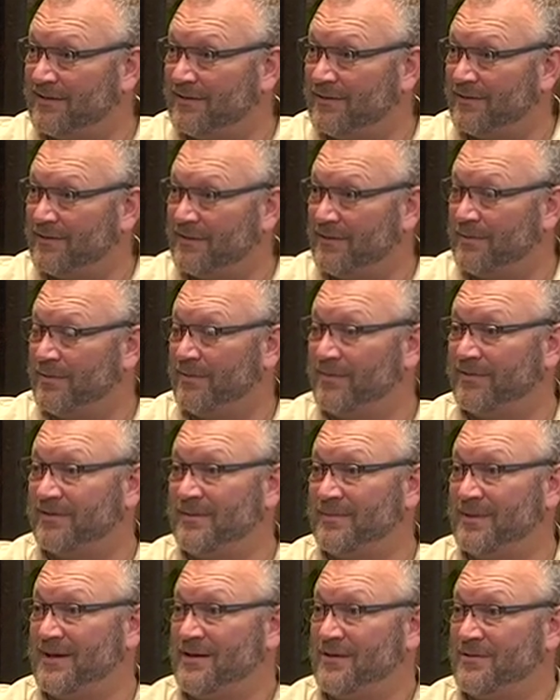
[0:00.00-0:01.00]
So if someone wants
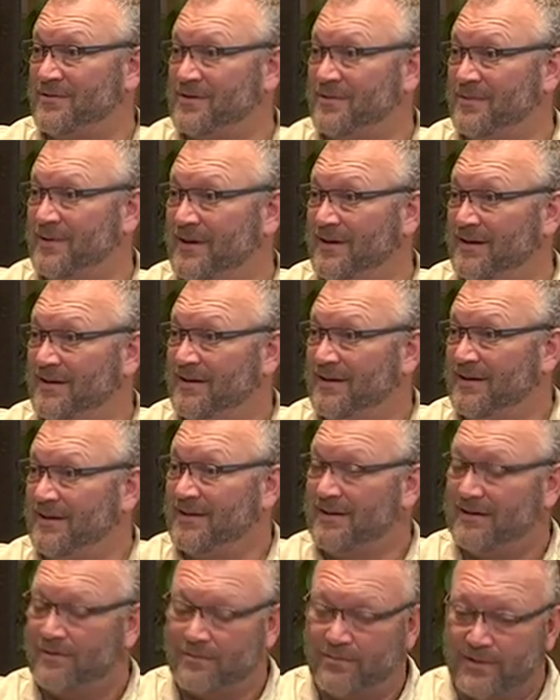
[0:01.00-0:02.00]
to be an entrepreneur,
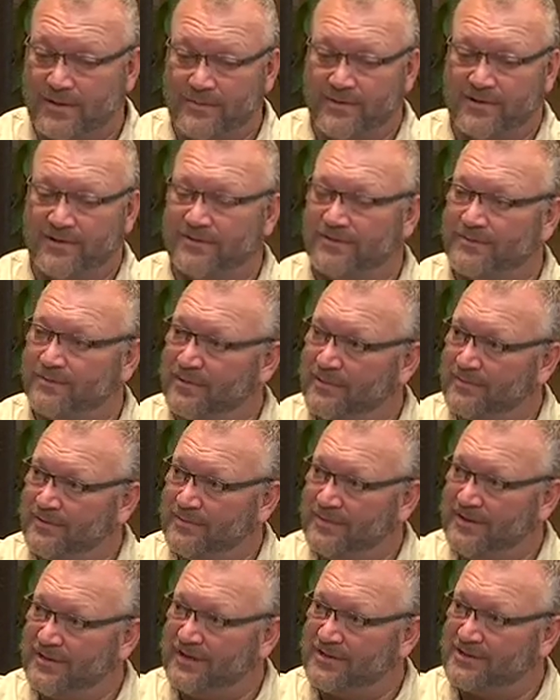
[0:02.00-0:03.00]
we want to support
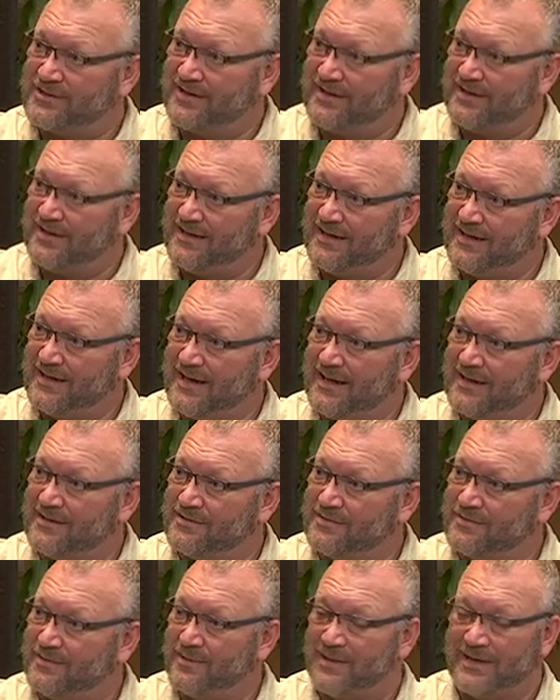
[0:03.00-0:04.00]
them in that journey,
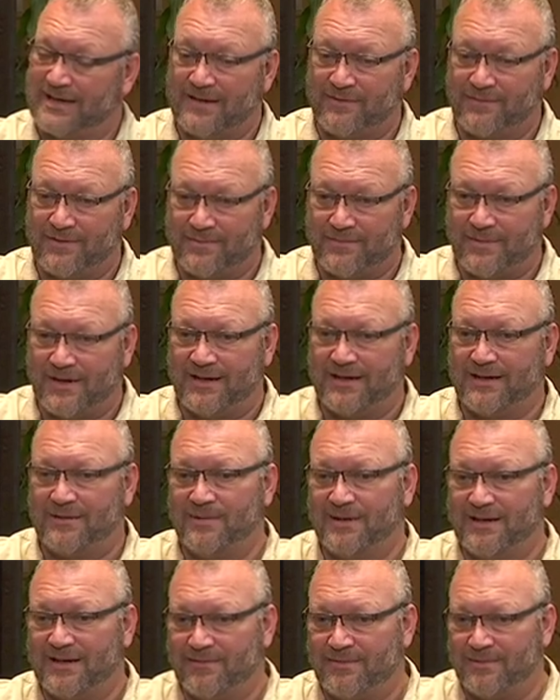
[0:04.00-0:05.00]
and we give them money,
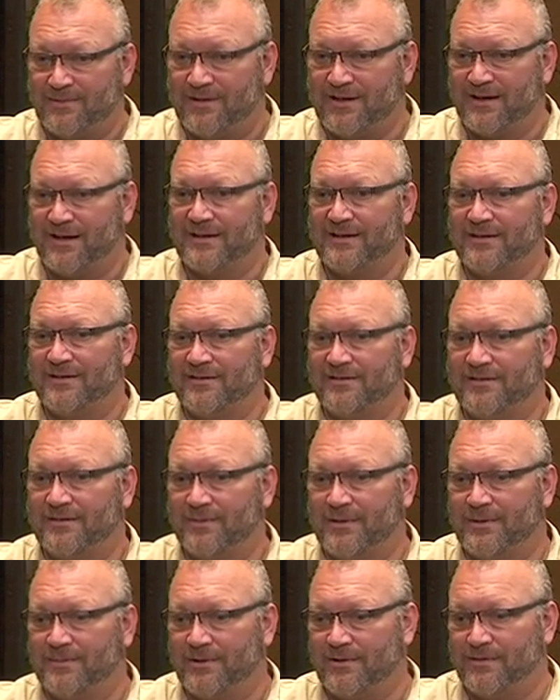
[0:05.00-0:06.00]
we give them guidance,
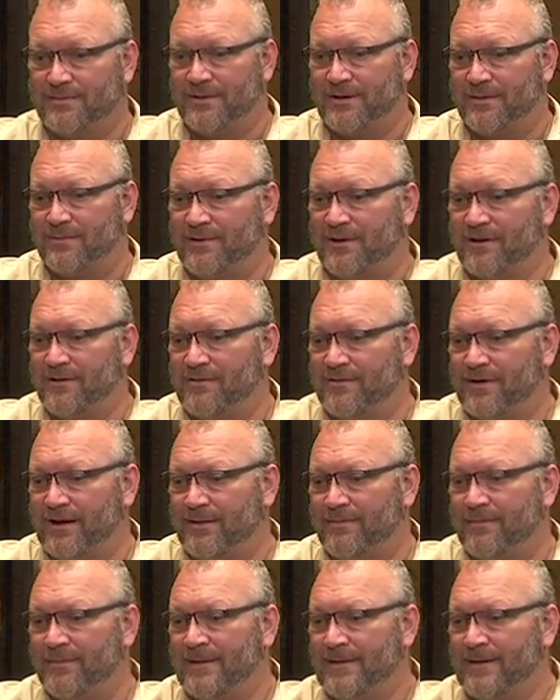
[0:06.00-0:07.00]
and we put them in a
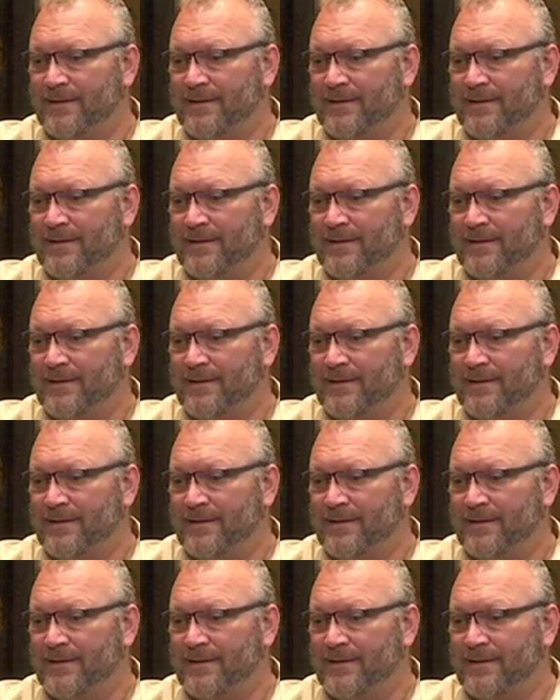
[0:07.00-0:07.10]
program